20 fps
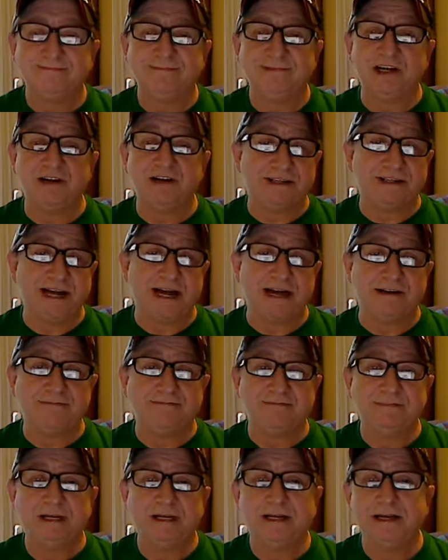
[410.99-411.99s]
You understand?
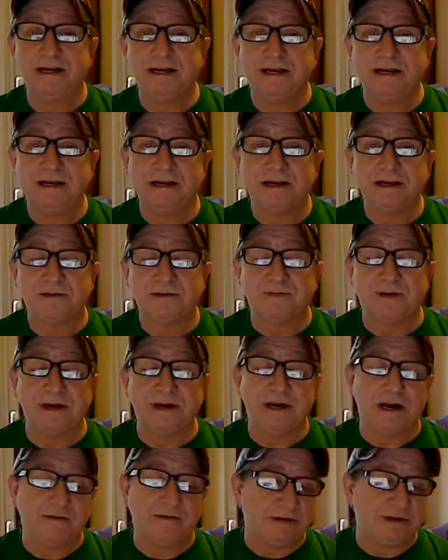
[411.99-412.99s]
That's why
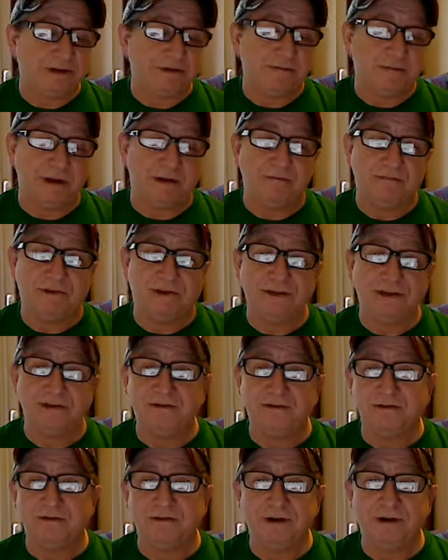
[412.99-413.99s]
none of us have been
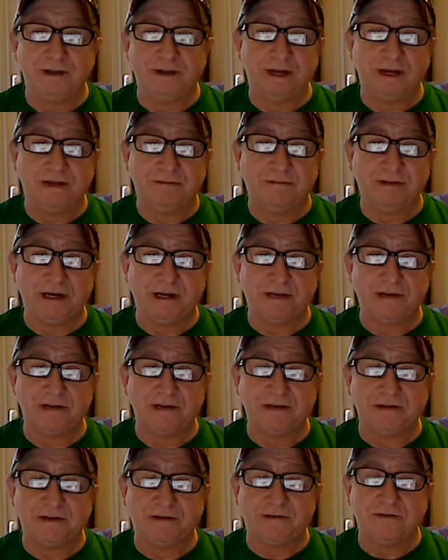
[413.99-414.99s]
sued or anything, because
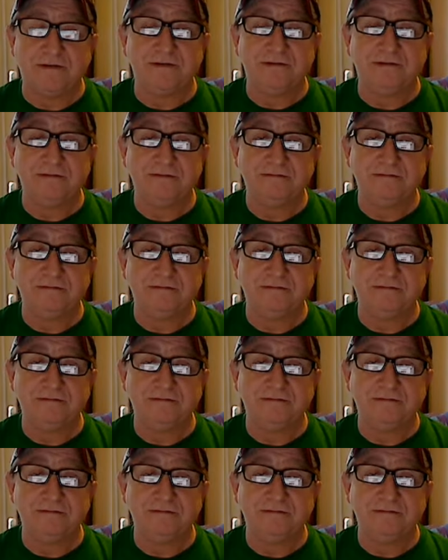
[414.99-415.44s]
it's the truth.